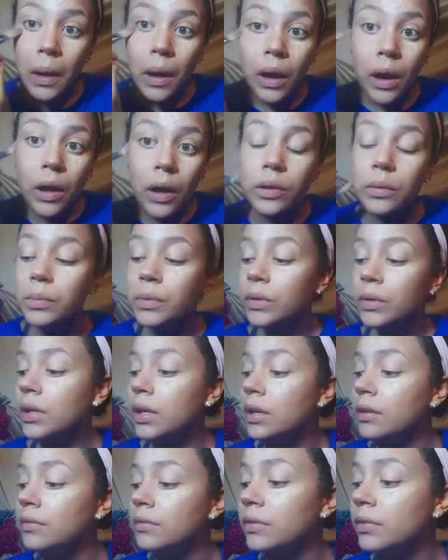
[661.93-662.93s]
other beauty, I'm
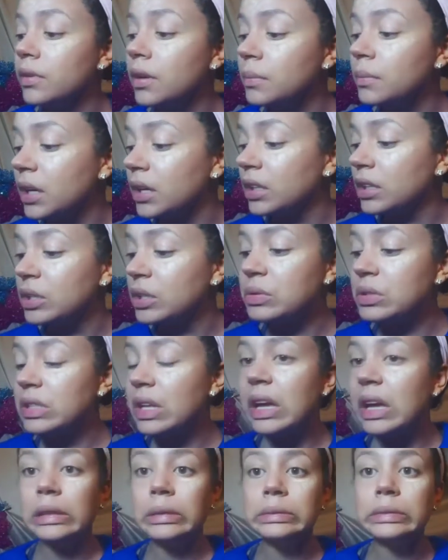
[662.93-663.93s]
not gonna use
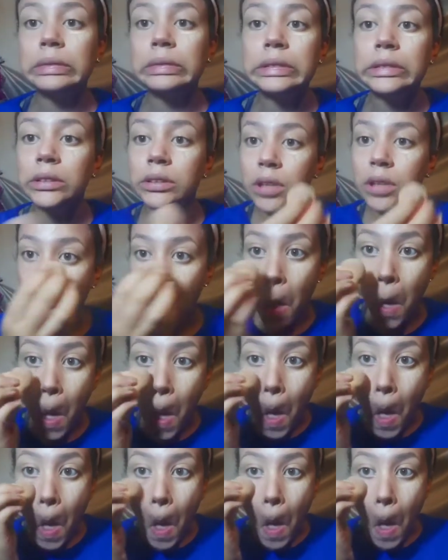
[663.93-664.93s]
that,
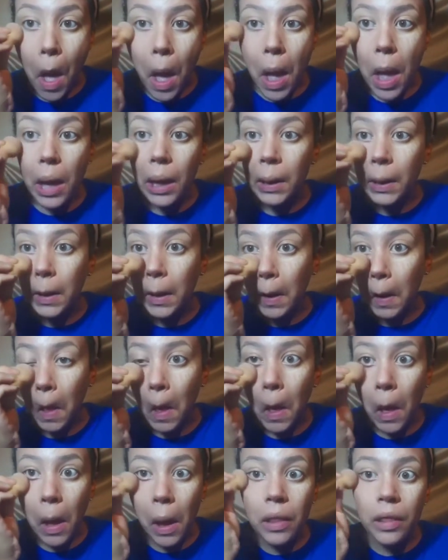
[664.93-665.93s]
and
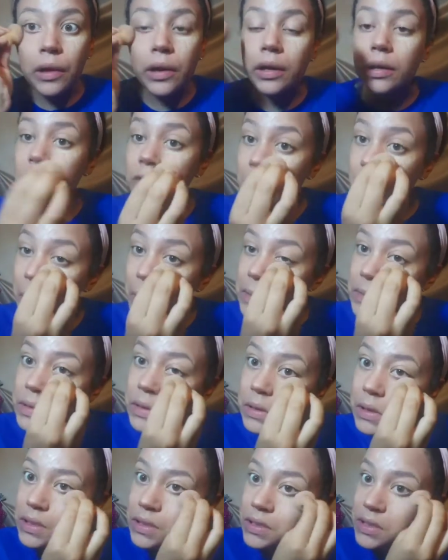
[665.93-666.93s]
other
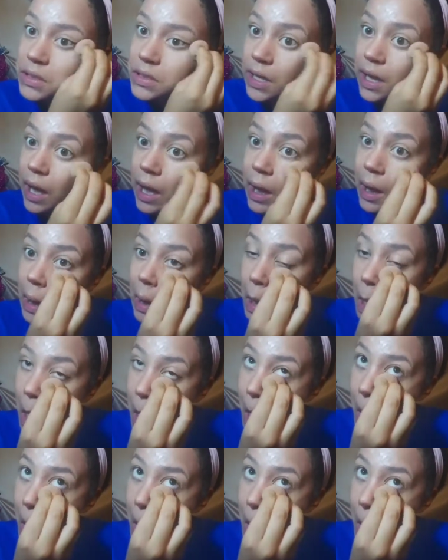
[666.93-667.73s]
influencers that